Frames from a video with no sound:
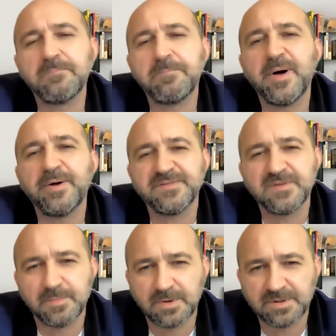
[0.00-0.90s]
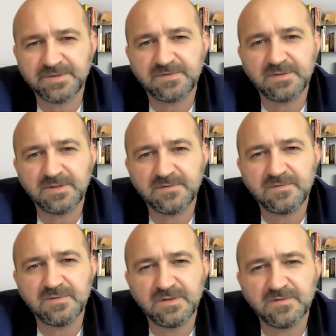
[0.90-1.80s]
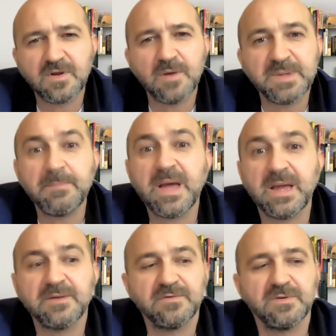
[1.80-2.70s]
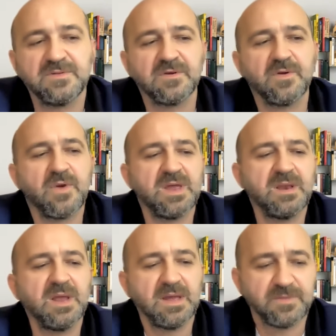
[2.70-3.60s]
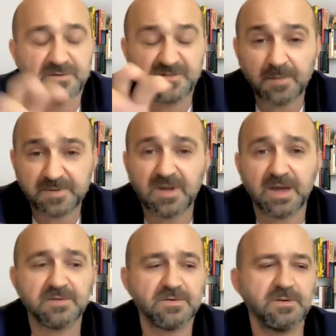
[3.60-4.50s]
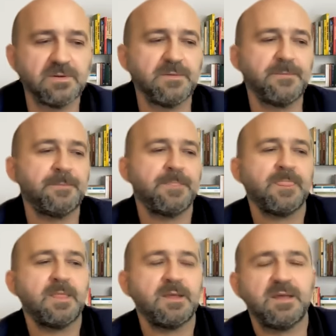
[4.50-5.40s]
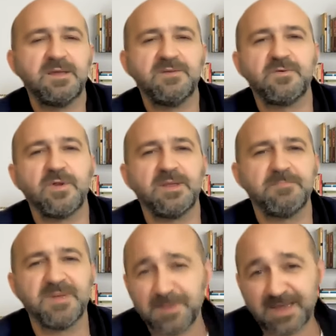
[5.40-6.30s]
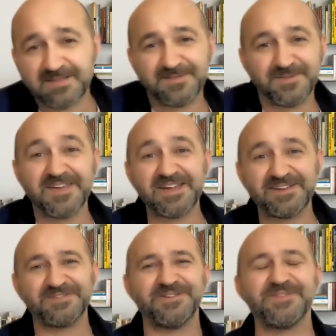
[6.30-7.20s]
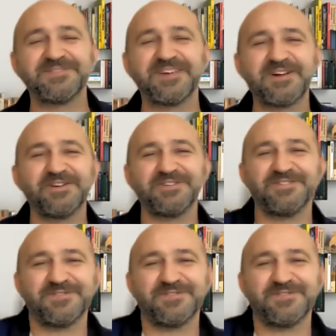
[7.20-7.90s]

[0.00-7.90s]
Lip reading: the possible is coming back. So it's a great subtitle. Is great. Maybe that's the title. The psychology.